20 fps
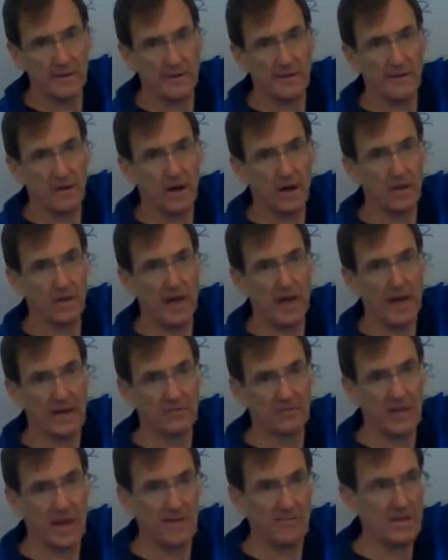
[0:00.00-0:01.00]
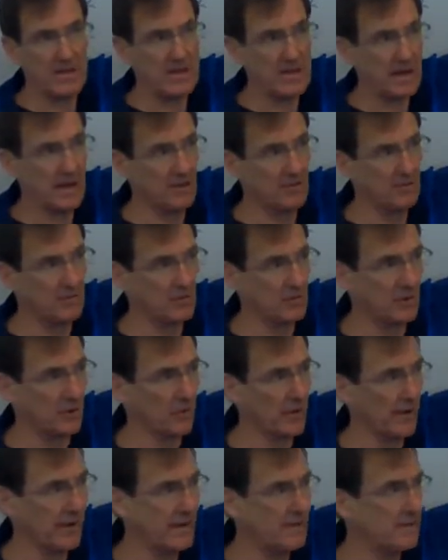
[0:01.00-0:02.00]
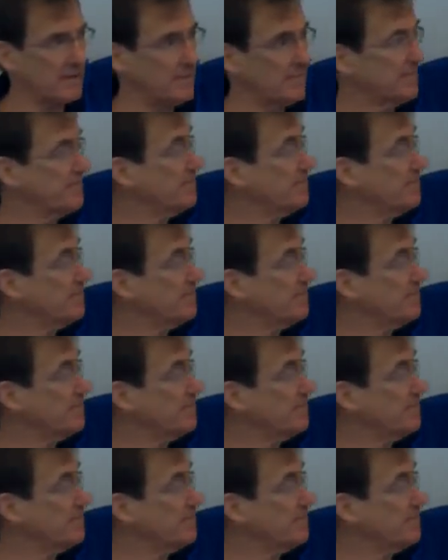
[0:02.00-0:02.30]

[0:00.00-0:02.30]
the null has to have a 0 in it.